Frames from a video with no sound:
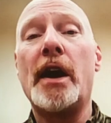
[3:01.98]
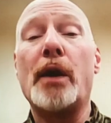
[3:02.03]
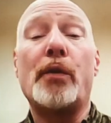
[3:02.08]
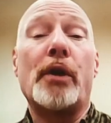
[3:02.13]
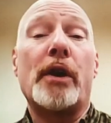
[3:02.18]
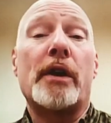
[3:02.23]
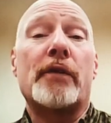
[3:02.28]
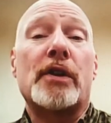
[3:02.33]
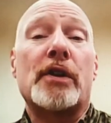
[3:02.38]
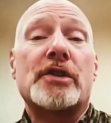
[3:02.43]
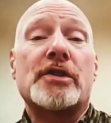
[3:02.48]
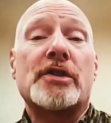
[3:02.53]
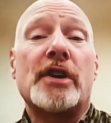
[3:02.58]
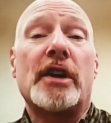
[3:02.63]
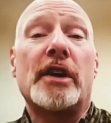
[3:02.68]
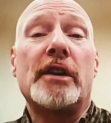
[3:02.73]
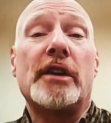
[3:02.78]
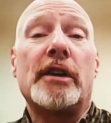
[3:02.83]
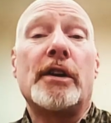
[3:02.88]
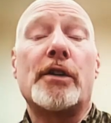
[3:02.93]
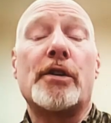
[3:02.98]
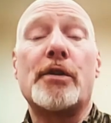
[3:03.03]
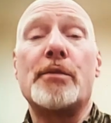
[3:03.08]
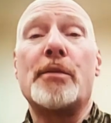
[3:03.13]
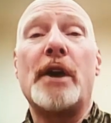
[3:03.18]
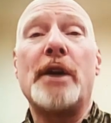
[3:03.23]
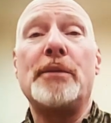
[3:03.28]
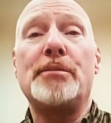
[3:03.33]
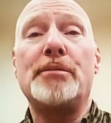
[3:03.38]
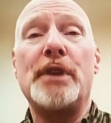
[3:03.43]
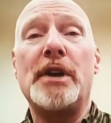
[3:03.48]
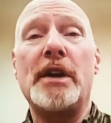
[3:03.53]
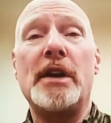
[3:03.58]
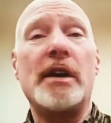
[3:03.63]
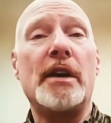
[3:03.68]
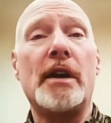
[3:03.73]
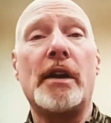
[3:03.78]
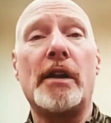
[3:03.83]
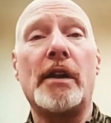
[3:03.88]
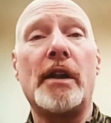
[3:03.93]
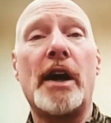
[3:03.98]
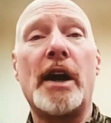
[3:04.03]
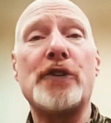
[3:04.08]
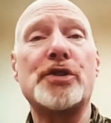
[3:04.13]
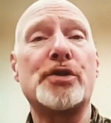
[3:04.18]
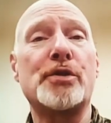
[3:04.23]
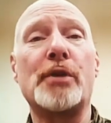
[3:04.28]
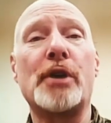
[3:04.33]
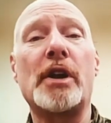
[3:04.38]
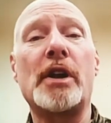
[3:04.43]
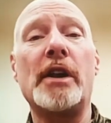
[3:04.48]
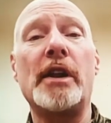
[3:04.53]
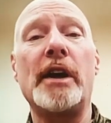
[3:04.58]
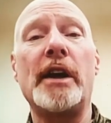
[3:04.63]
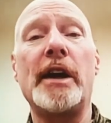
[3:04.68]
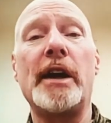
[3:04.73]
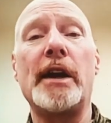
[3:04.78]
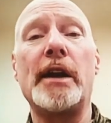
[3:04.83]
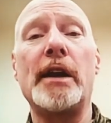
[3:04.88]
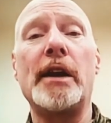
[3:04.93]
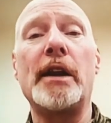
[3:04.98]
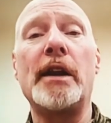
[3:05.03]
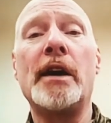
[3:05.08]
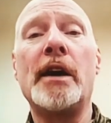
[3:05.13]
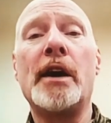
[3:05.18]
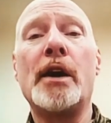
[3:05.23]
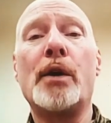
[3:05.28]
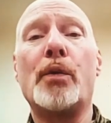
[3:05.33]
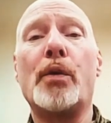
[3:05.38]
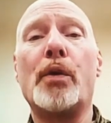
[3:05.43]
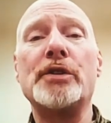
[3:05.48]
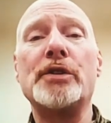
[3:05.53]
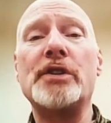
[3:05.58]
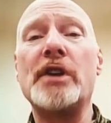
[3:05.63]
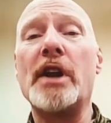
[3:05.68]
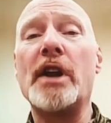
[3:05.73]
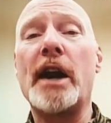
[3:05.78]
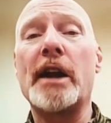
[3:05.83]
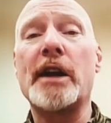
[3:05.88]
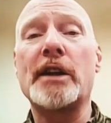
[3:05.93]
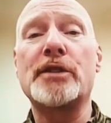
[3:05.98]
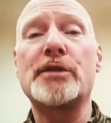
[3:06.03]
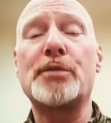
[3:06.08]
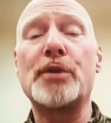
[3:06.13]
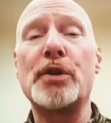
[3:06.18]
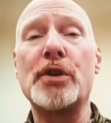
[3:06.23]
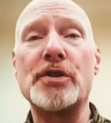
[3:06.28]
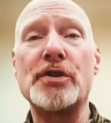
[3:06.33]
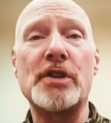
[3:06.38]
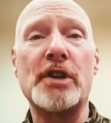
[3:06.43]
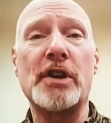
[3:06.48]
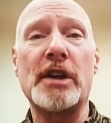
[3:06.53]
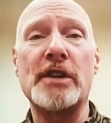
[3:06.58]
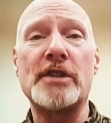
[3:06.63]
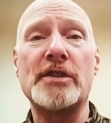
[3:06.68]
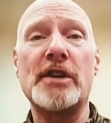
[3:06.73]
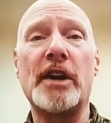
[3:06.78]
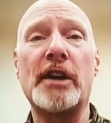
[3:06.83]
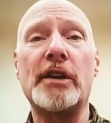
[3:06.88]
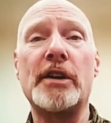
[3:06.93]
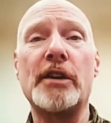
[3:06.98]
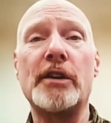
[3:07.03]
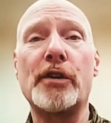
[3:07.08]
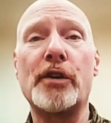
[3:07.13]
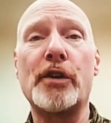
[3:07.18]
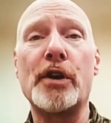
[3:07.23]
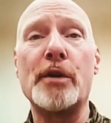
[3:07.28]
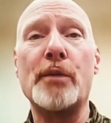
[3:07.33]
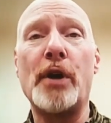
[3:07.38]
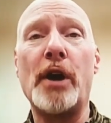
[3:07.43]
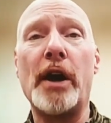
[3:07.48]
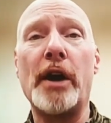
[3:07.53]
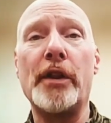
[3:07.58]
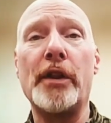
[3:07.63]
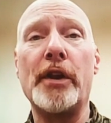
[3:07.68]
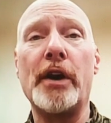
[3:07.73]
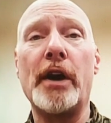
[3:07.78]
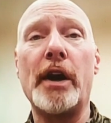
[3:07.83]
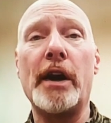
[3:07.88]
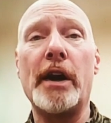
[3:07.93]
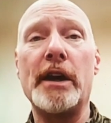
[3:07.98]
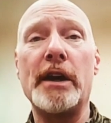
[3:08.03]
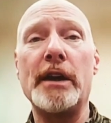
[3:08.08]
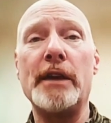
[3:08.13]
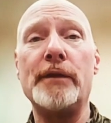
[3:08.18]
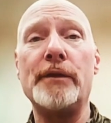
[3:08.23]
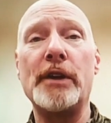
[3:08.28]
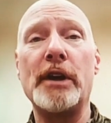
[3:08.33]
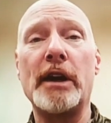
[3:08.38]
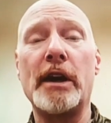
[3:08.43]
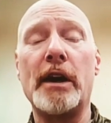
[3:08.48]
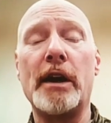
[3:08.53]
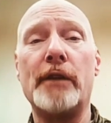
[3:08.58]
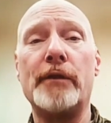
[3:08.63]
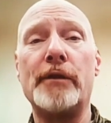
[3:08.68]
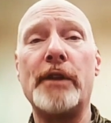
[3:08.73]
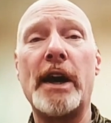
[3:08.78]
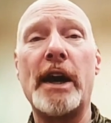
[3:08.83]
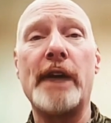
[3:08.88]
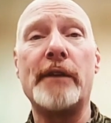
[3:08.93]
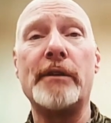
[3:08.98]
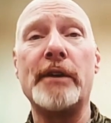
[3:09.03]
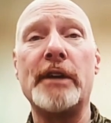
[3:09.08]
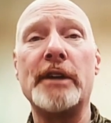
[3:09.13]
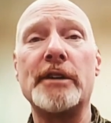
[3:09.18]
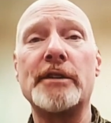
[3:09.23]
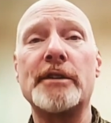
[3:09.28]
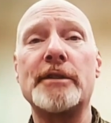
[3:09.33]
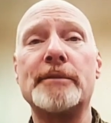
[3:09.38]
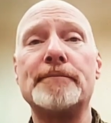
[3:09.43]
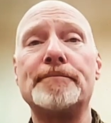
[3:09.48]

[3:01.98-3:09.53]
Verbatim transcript: Uh, whatever excited delirium might be, Elijah McClain was not experiencing excited delirium on the evening of that event.